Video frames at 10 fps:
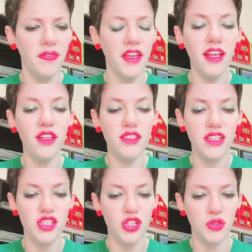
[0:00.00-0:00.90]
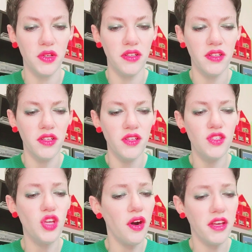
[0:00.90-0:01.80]
Then he looked at his children.
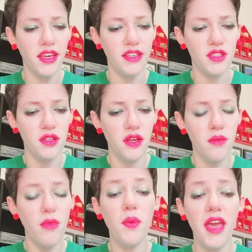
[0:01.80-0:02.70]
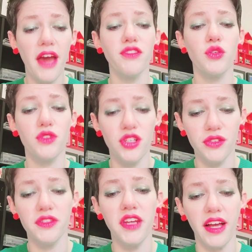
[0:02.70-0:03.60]
Sorry, kids, but we have to
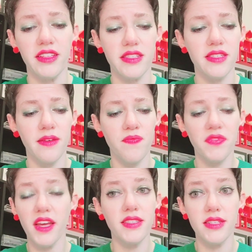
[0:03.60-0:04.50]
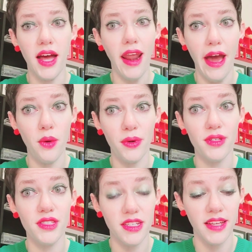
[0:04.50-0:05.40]
return the necklace. It's not
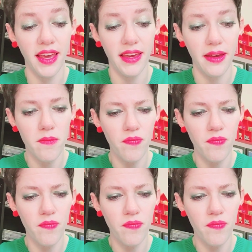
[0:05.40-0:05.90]
ours to take.